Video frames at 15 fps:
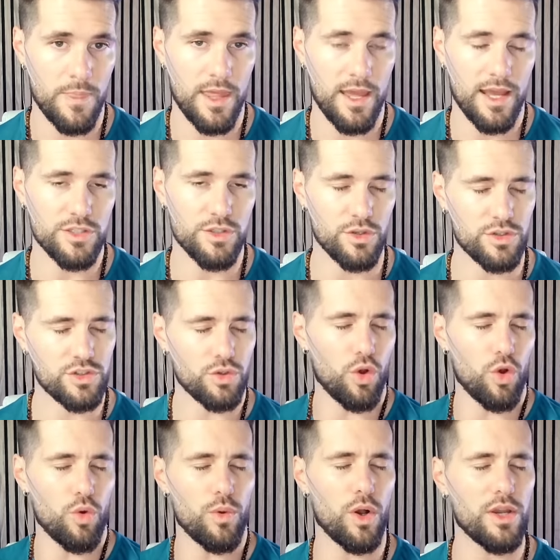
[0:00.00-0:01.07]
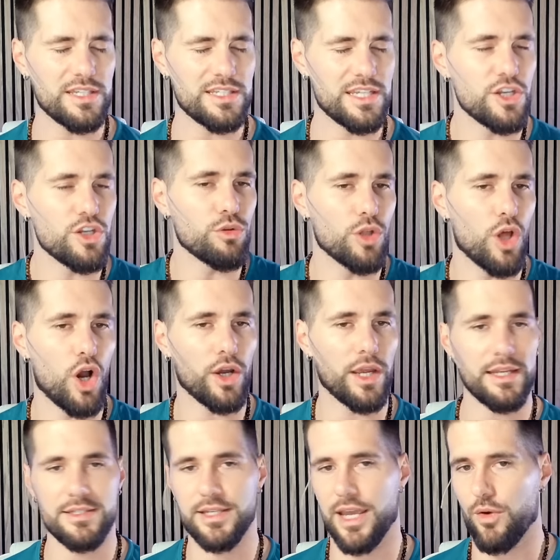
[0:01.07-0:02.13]
And so the soul will continue longing
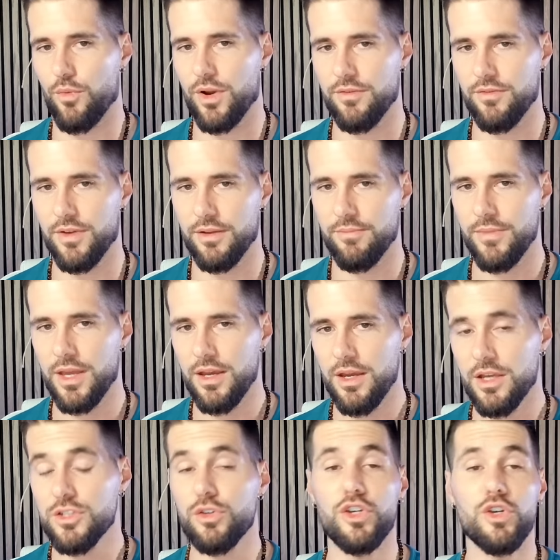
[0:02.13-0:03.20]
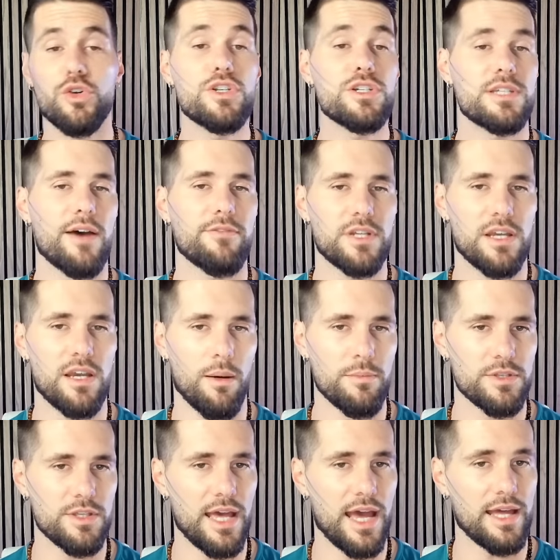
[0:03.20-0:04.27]
to get rid of it. So you just have to come
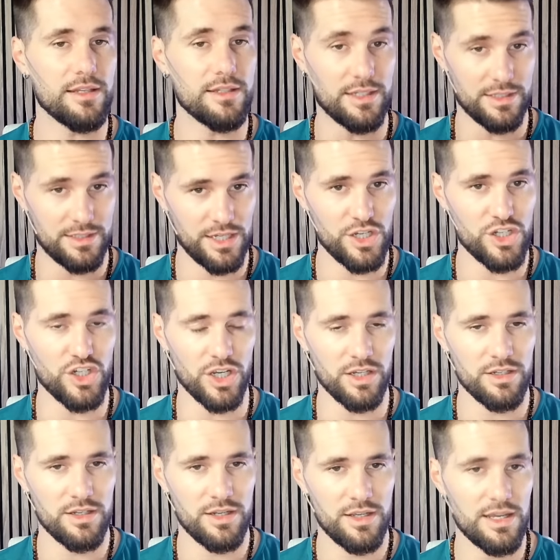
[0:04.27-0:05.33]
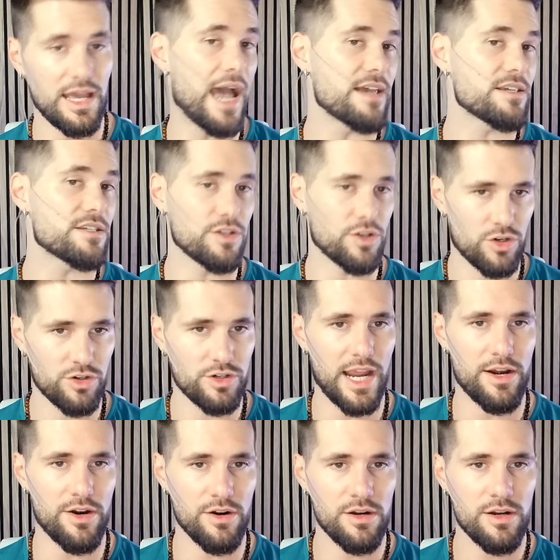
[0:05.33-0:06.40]
to that decision as the
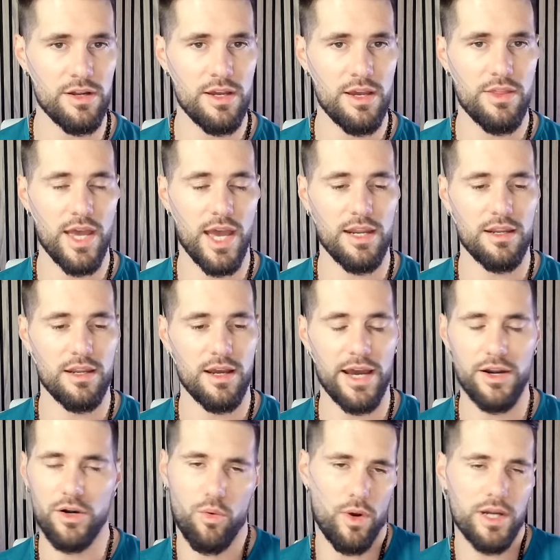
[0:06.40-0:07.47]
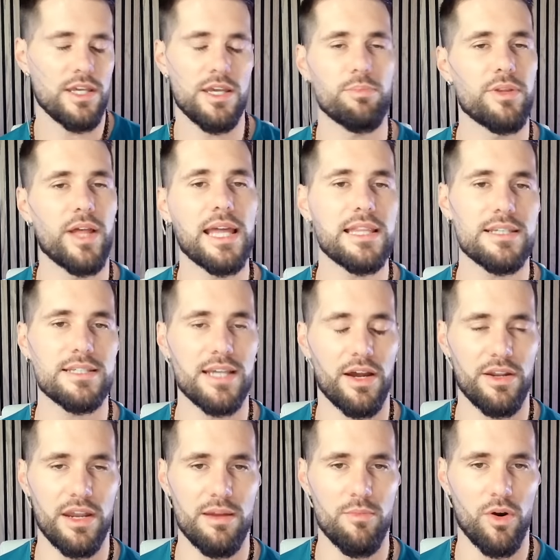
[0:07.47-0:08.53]
creator that I don't want to keep playing this out
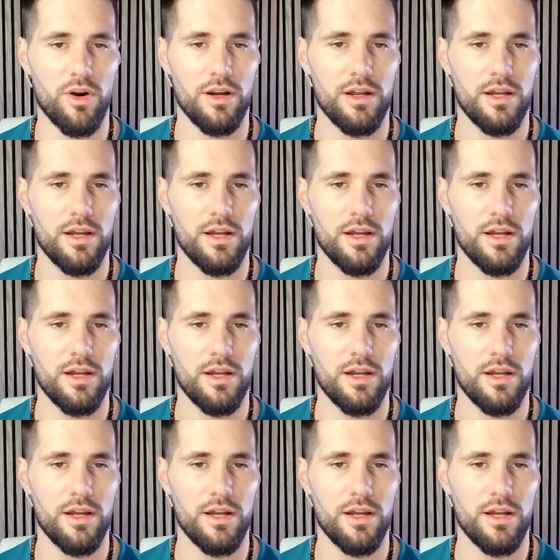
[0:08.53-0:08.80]
anymore.